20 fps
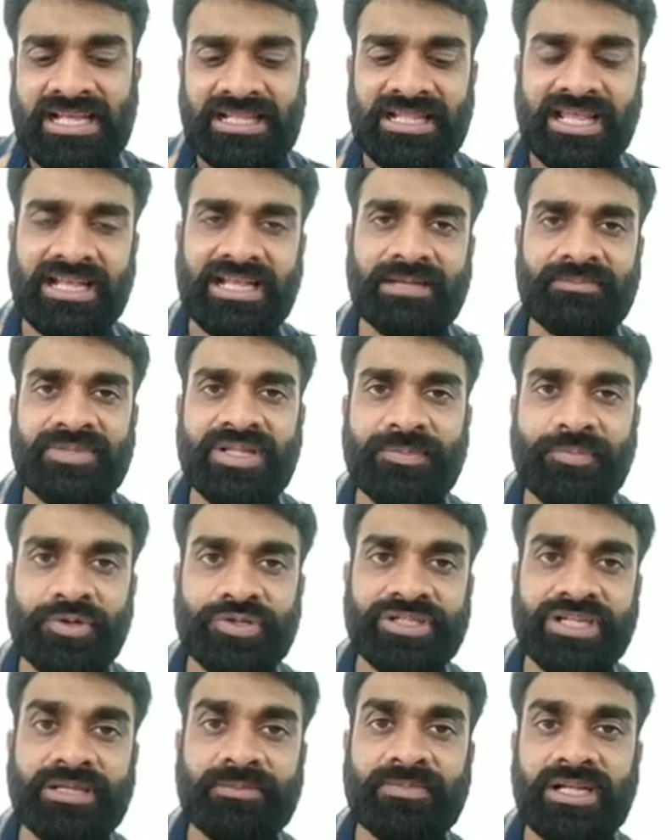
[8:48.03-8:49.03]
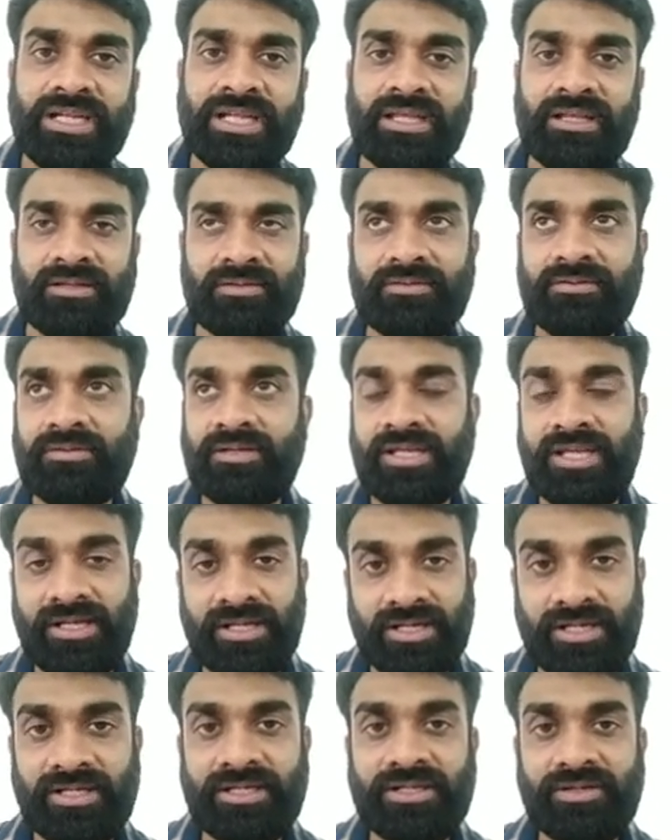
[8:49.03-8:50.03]
Like I'm depositing money
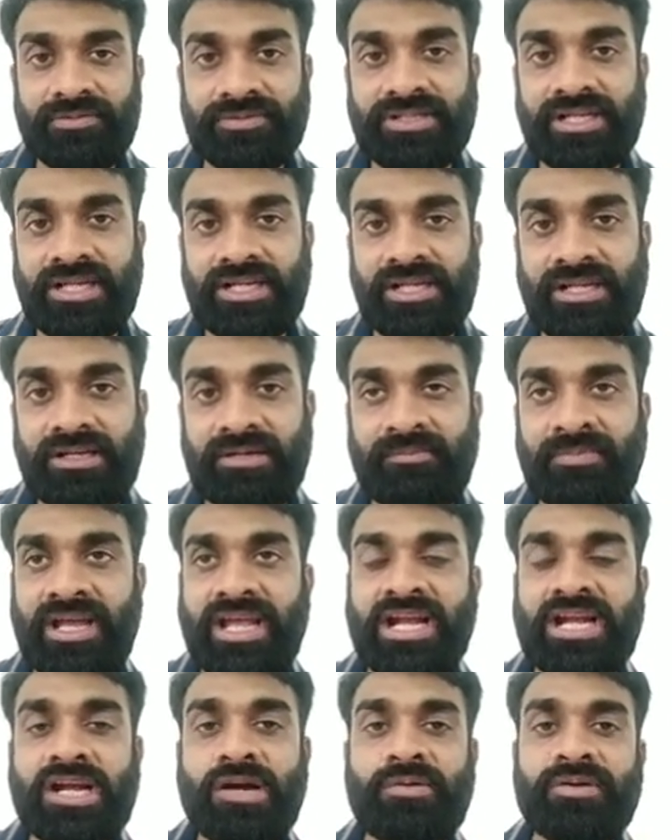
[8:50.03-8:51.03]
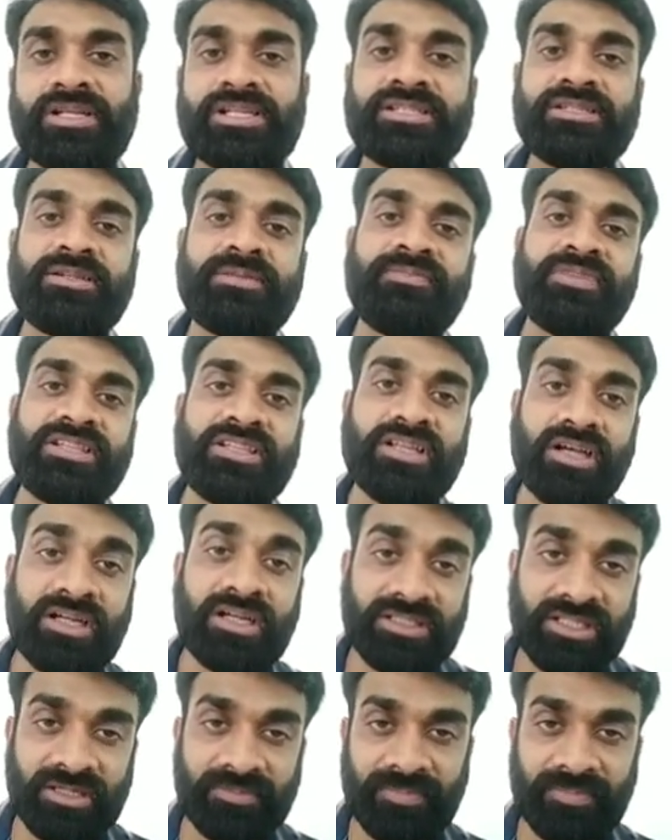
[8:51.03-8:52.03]
here in Navsari, my account is with
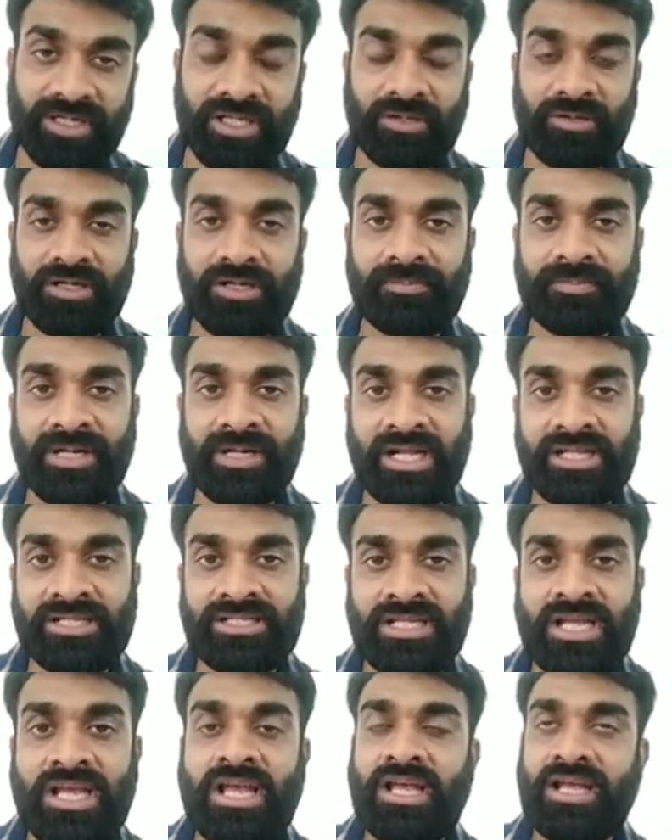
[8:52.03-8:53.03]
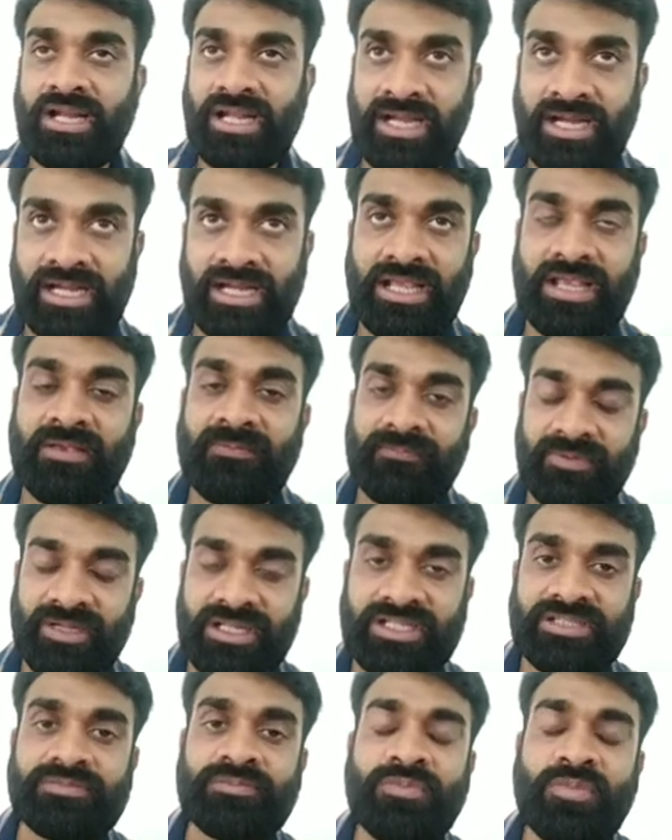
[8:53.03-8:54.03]
other particular branch, right? If it
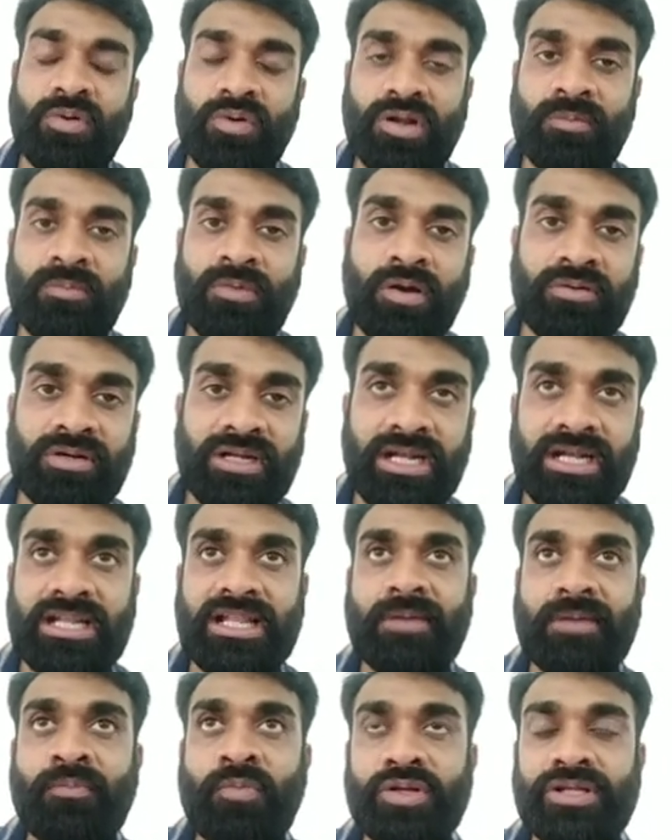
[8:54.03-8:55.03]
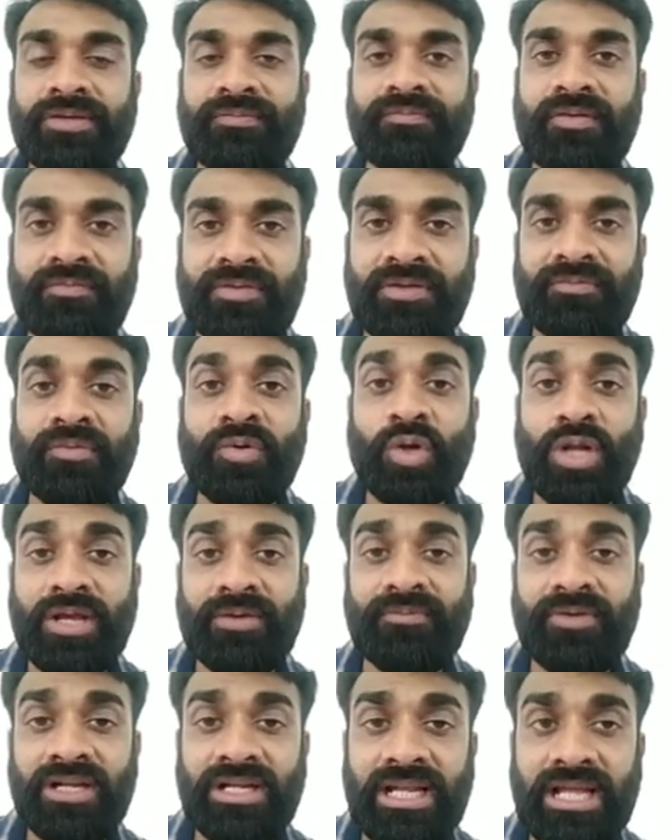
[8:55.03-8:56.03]
is more amount, let us have more than 50, more
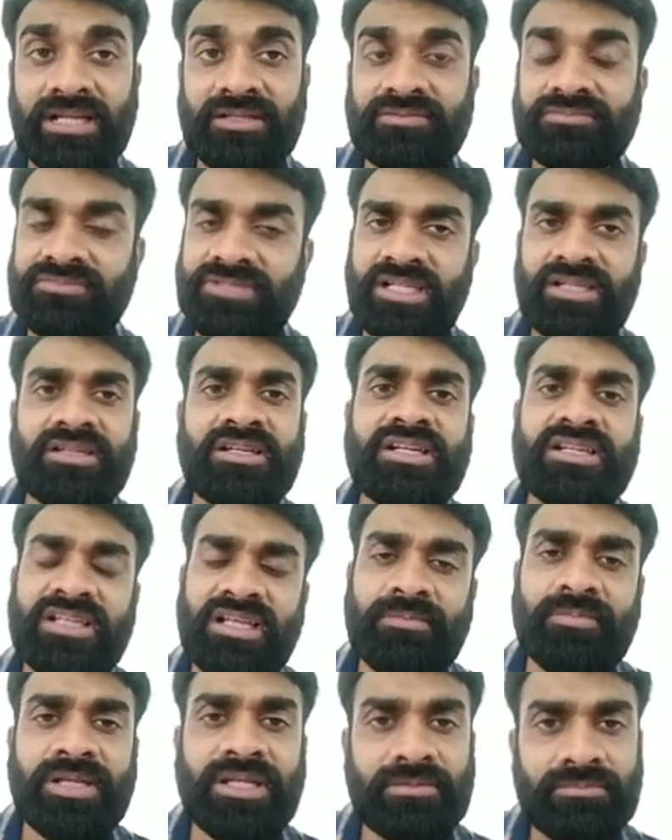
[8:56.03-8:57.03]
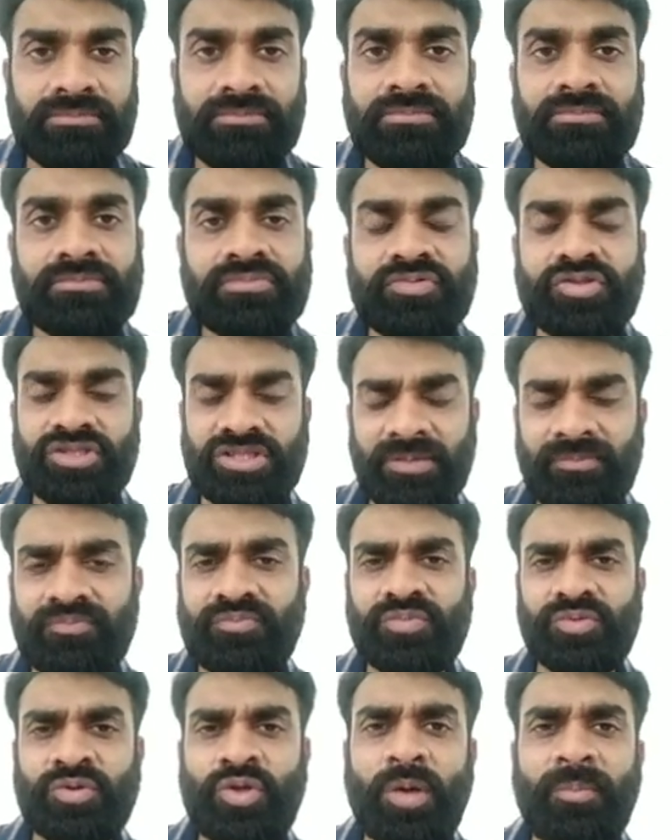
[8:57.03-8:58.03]
like 1 lakh, then it can be some
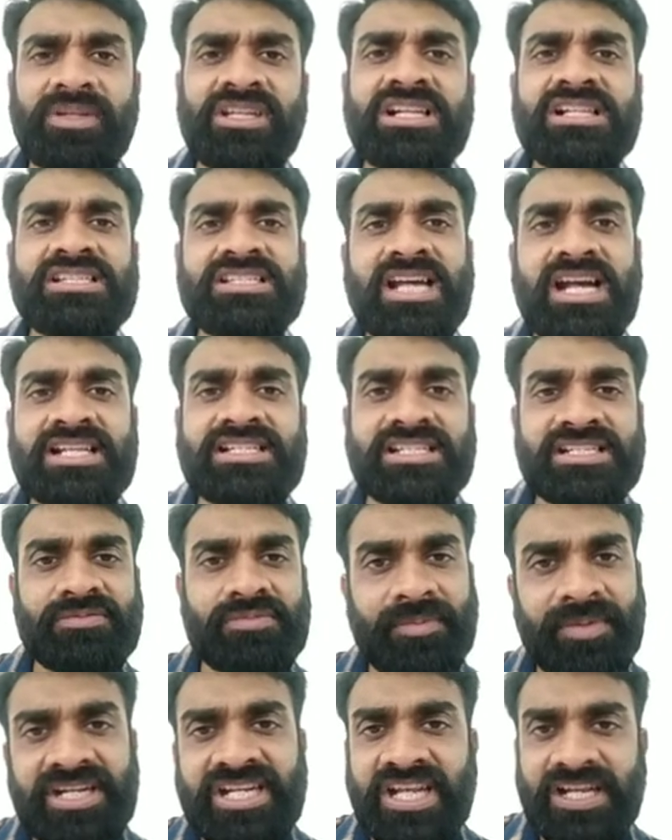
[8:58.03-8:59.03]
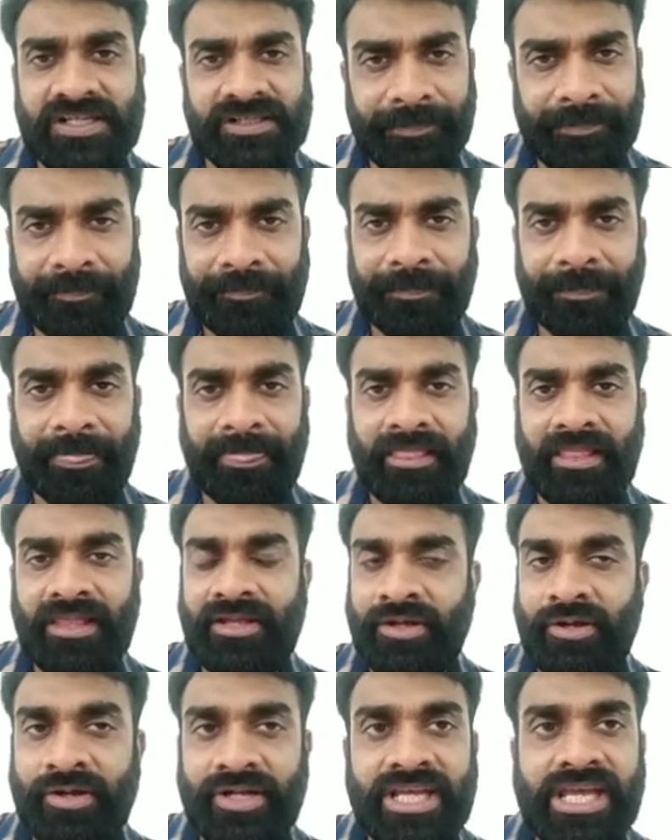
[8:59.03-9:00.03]
nominal charge, it will be taken,
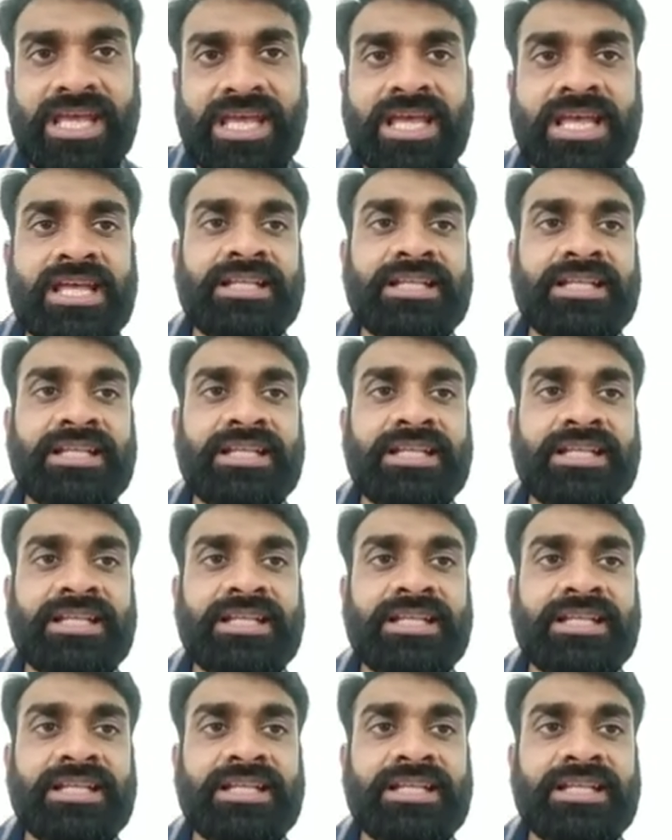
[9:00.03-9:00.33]
okay?